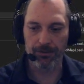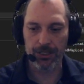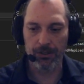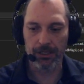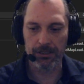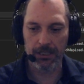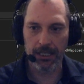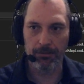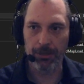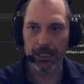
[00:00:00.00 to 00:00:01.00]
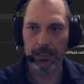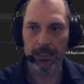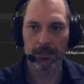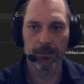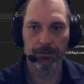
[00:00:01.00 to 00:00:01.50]
so it's not a big
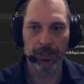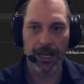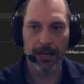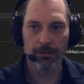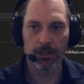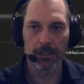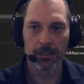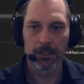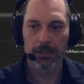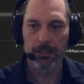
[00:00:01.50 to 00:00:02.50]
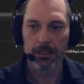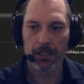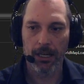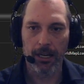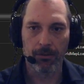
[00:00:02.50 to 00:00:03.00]
deal for that one.
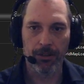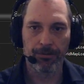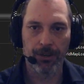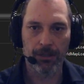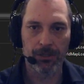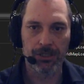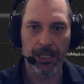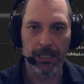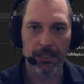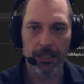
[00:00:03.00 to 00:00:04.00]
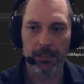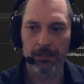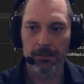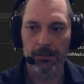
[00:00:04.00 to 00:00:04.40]
Where the fuck was that thing?